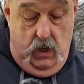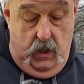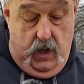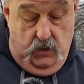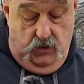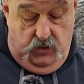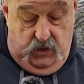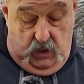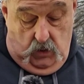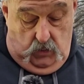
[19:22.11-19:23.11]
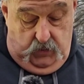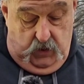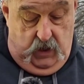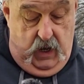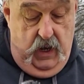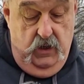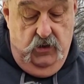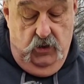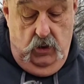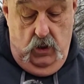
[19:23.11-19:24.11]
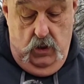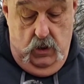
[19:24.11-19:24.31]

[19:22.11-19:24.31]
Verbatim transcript: That's your seal to the engine.